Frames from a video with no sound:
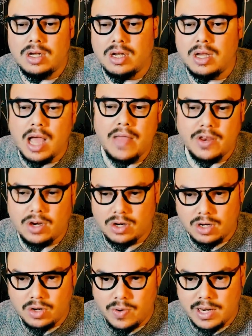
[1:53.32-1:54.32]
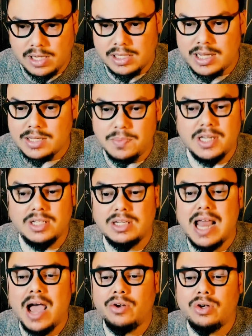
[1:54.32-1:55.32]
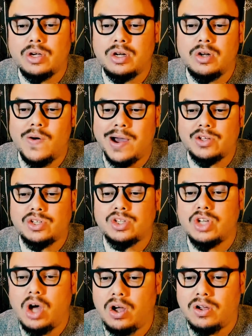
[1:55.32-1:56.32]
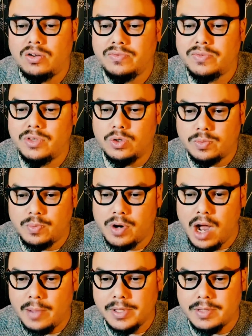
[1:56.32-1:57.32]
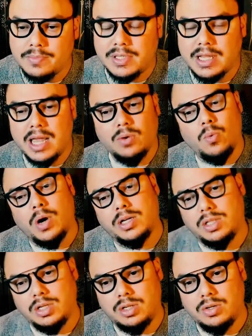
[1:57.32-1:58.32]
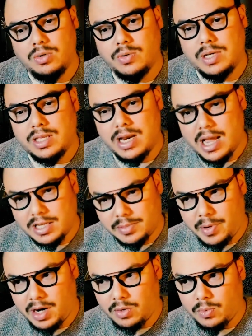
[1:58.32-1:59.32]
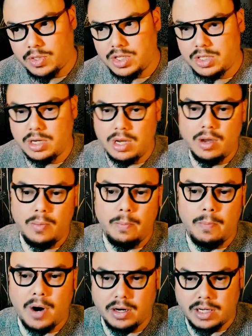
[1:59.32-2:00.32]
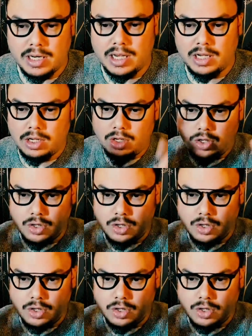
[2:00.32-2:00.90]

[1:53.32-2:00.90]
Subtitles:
And then you're going to create a list, because now you're going to know how to solve those problems and what to do in the next part, which is marketing your